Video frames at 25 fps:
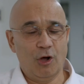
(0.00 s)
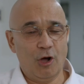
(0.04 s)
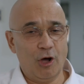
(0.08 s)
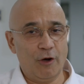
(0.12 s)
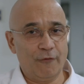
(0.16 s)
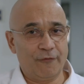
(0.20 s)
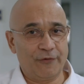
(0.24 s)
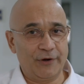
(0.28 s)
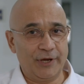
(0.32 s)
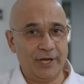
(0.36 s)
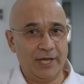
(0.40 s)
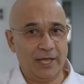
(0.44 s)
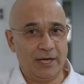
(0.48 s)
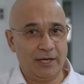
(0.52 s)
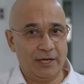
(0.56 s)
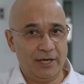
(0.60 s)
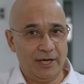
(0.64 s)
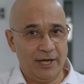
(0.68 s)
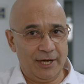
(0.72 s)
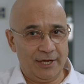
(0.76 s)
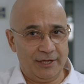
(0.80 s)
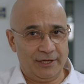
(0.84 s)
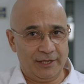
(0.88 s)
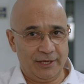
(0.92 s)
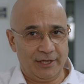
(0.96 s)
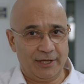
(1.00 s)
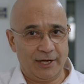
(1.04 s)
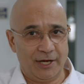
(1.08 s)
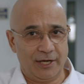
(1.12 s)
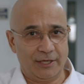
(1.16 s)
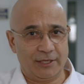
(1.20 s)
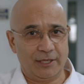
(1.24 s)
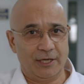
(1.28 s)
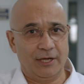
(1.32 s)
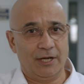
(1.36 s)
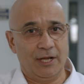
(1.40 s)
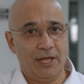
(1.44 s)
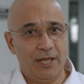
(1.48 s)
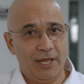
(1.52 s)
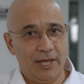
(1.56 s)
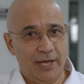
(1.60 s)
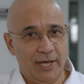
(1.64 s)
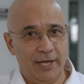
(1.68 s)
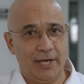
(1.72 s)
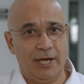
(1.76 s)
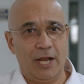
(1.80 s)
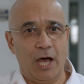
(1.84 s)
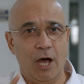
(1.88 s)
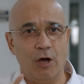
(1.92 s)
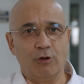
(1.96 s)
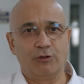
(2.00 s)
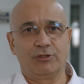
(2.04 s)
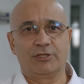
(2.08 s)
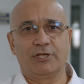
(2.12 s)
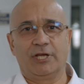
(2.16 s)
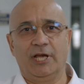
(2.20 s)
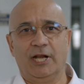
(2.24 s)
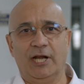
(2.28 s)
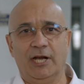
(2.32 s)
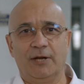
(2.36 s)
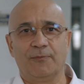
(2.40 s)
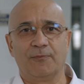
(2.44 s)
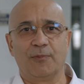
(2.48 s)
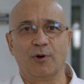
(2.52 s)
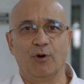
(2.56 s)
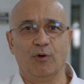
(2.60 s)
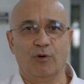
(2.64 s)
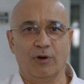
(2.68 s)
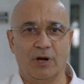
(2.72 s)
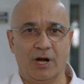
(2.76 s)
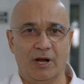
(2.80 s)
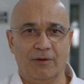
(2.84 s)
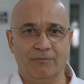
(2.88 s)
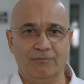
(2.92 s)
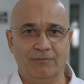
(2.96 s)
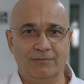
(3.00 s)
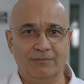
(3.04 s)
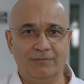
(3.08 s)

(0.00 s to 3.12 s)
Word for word: offering an integrated in-house cadet program.